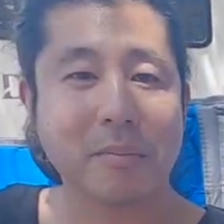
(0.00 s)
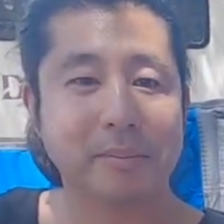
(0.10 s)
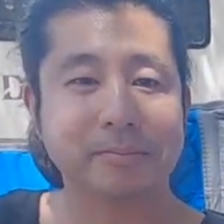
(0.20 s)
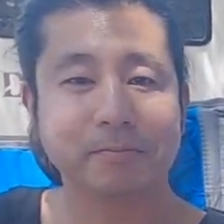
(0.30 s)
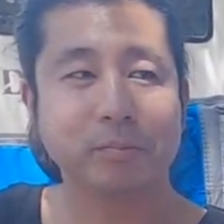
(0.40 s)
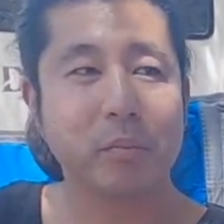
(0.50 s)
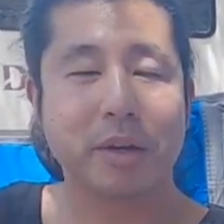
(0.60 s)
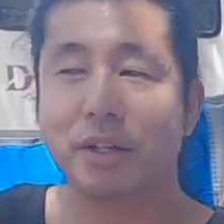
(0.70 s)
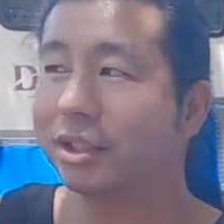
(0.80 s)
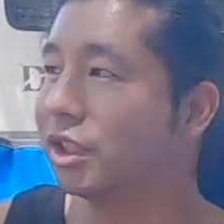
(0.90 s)
Boobies?
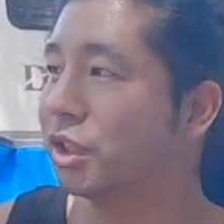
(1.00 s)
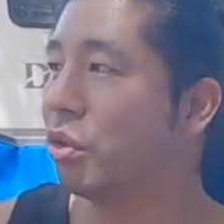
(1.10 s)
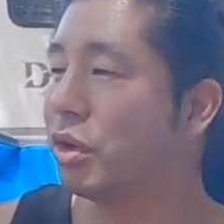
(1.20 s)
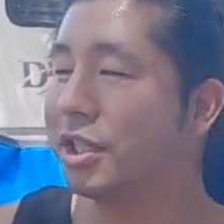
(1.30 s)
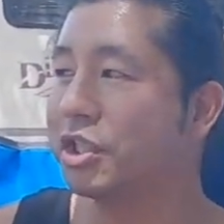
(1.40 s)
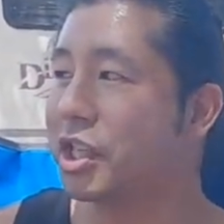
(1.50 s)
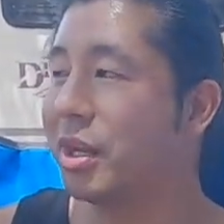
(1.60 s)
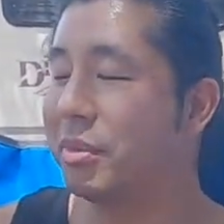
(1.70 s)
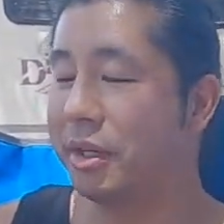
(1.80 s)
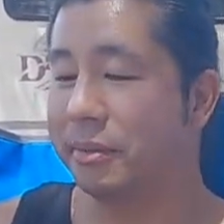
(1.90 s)
This morning she
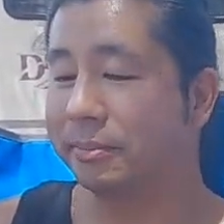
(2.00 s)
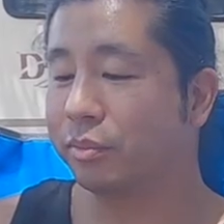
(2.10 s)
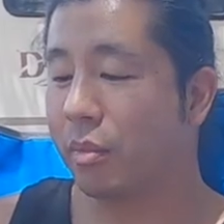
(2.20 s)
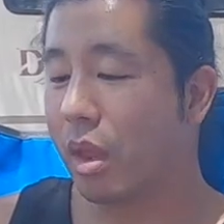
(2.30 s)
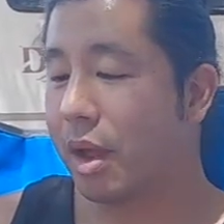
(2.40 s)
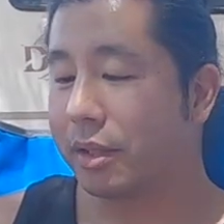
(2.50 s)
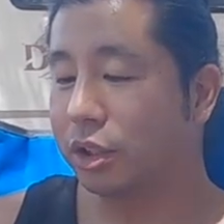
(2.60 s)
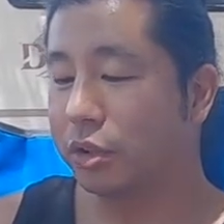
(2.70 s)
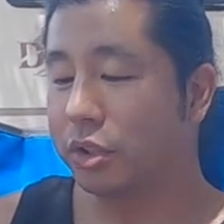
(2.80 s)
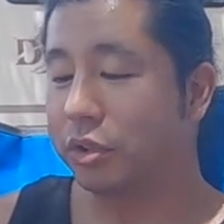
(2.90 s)
came in.
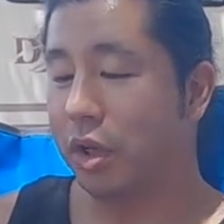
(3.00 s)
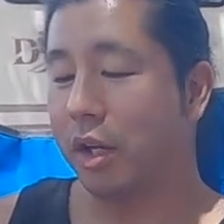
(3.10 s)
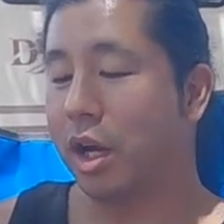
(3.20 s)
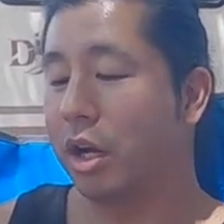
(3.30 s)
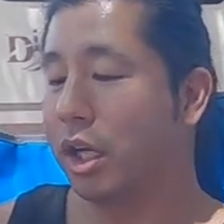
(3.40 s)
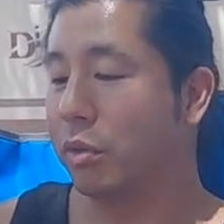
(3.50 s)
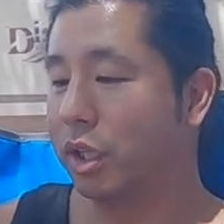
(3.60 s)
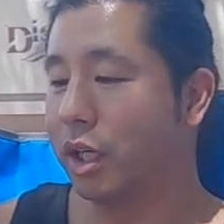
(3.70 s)
She was cuddling